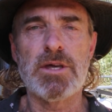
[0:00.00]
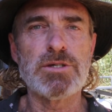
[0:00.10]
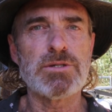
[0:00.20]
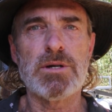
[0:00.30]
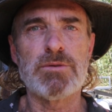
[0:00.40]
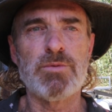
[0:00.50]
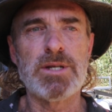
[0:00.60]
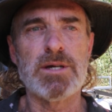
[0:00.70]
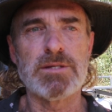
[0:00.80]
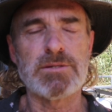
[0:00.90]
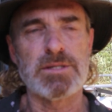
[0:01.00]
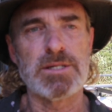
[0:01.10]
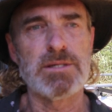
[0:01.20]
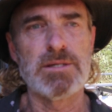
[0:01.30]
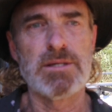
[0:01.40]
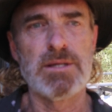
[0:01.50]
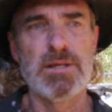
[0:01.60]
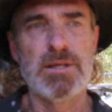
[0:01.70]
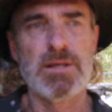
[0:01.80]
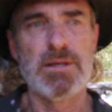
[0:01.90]
those side windows on the
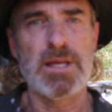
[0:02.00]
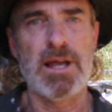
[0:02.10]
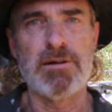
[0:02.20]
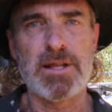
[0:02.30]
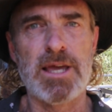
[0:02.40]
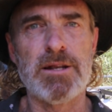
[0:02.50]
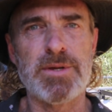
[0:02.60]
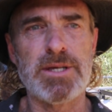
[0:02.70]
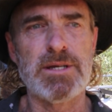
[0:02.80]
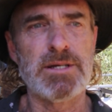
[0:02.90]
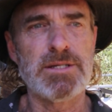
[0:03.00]
current canopy are